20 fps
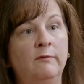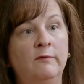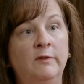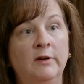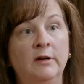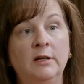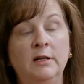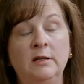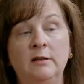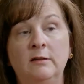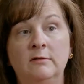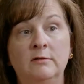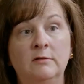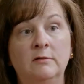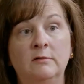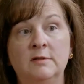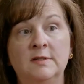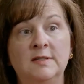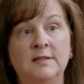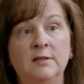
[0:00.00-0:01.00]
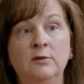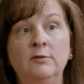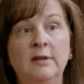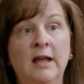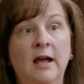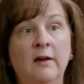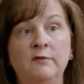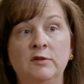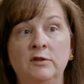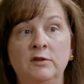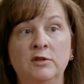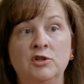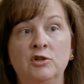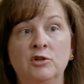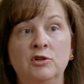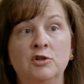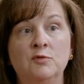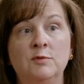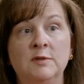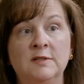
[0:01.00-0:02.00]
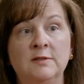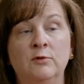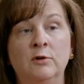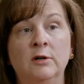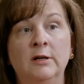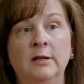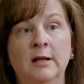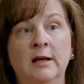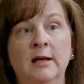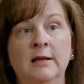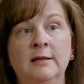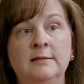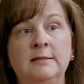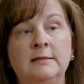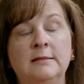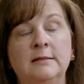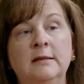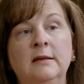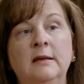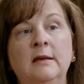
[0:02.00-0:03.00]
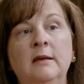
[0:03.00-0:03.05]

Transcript: very soon after the church was organized,